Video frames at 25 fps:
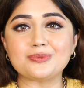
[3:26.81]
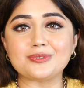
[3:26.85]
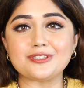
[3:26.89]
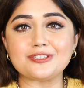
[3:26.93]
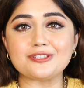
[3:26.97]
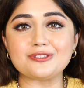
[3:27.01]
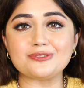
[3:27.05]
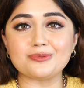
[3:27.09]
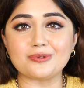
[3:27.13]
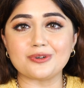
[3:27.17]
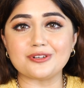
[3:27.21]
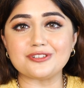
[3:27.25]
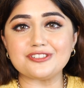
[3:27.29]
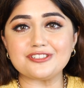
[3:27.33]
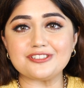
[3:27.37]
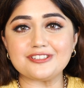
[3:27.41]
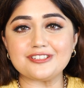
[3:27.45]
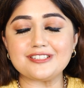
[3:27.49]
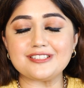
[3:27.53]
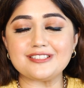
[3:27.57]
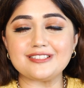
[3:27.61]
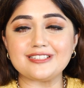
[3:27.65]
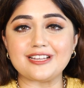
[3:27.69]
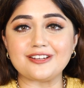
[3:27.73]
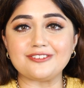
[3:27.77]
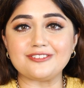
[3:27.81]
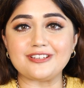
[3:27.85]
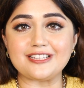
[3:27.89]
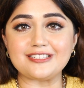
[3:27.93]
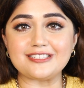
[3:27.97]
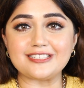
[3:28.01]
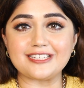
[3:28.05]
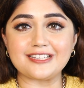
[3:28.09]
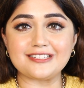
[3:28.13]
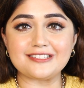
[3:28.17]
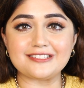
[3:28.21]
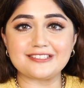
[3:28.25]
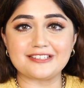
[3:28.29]
were the swatches. Now
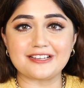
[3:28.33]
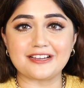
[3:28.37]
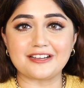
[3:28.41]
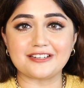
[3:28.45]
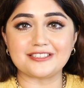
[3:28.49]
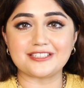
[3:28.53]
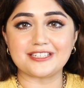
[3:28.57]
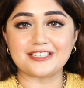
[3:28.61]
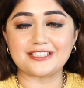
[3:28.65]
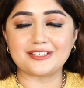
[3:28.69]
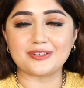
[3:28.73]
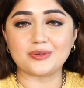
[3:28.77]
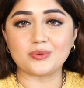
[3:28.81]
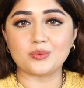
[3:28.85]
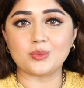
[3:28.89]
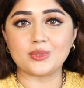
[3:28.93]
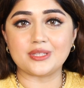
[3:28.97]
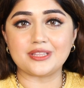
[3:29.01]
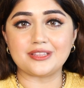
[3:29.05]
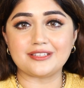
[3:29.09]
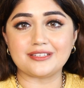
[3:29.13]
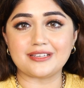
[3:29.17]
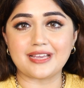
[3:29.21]
let's get started with